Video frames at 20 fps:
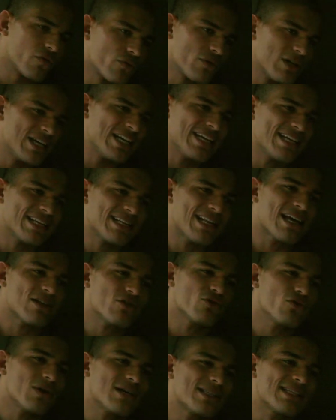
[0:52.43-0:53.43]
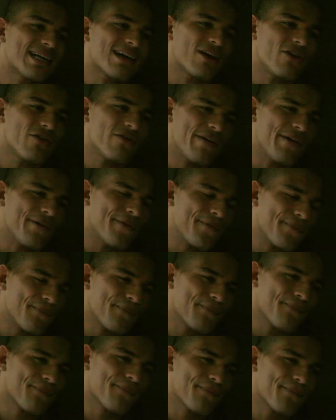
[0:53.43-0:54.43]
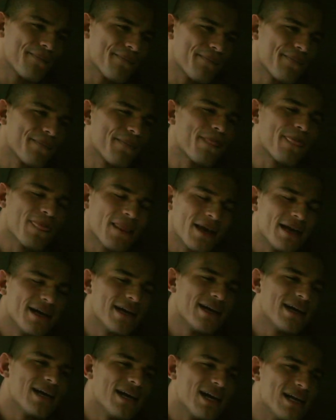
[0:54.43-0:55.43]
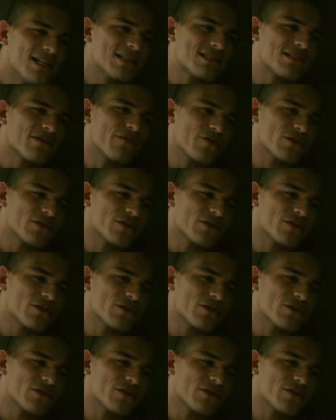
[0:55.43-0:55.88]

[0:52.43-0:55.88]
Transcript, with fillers: Jiu-Jitsu teaches me that as soon as you put your gi on, everybody's the